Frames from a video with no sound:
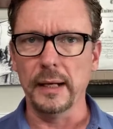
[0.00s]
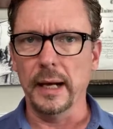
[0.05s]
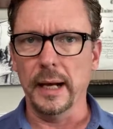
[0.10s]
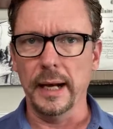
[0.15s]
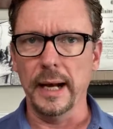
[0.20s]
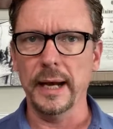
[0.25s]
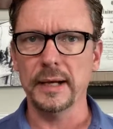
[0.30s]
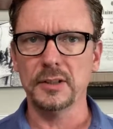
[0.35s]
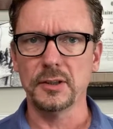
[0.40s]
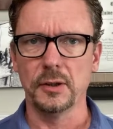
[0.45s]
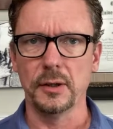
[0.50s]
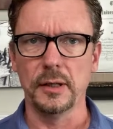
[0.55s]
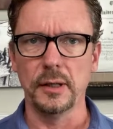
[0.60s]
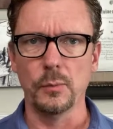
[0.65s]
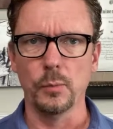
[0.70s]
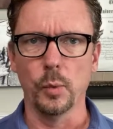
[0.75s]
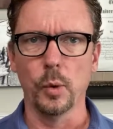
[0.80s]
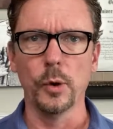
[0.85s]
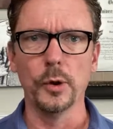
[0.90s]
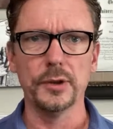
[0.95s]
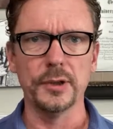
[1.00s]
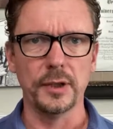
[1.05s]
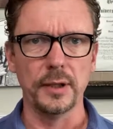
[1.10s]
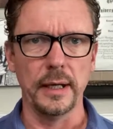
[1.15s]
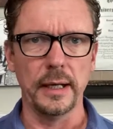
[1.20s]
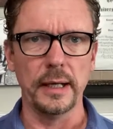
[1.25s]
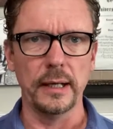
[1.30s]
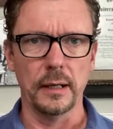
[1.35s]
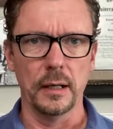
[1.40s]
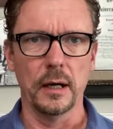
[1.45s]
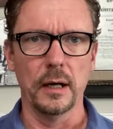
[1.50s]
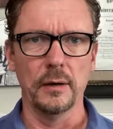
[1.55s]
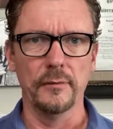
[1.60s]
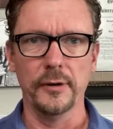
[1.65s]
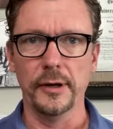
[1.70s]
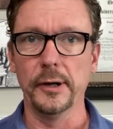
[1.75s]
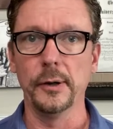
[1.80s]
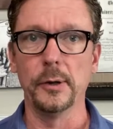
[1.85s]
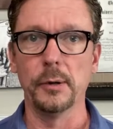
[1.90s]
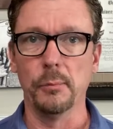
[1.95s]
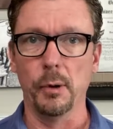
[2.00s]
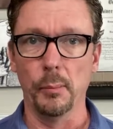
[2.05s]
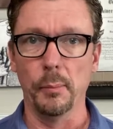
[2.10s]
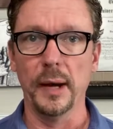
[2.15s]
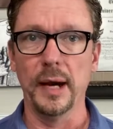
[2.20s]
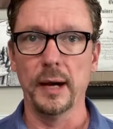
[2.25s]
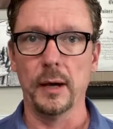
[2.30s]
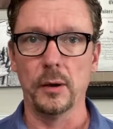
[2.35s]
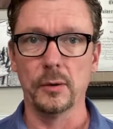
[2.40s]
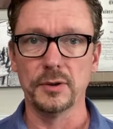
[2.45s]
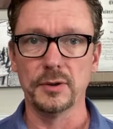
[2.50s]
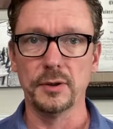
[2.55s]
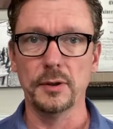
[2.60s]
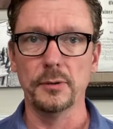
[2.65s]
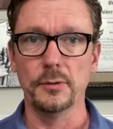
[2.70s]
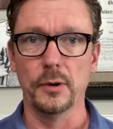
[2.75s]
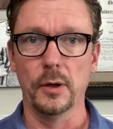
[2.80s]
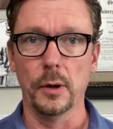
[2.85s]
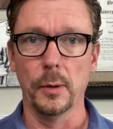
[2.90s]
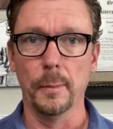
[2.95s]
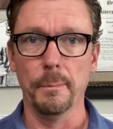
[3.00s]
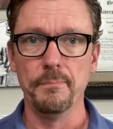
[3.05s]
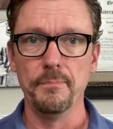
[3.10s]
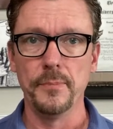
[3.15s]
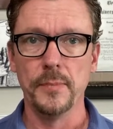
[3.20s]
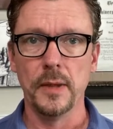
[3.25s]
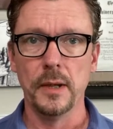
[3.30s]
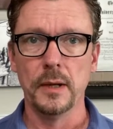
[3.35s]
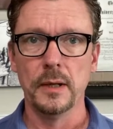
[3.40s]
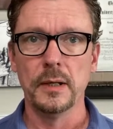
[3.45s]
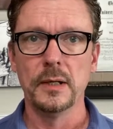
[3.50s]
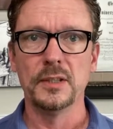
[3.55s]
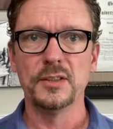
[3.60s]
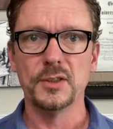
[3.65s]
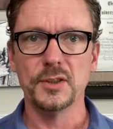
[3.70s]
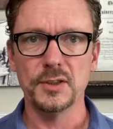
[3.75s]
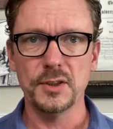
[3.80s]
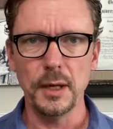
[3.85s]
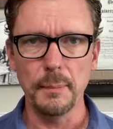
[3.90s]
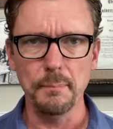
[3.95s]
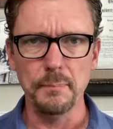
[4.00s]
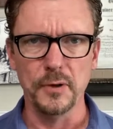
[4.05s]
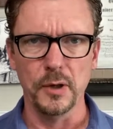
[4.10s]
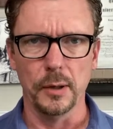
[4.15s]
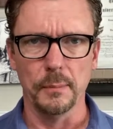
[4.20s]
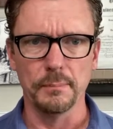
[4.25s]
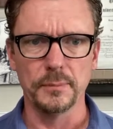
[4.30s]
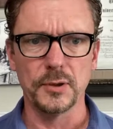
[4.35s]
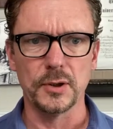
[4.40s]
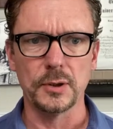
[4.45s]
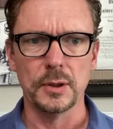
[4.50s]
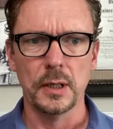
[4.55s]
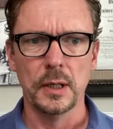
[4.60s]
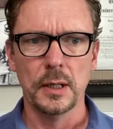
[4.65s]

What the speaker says: and actually worsening of irritable bowel syndrome symptoms.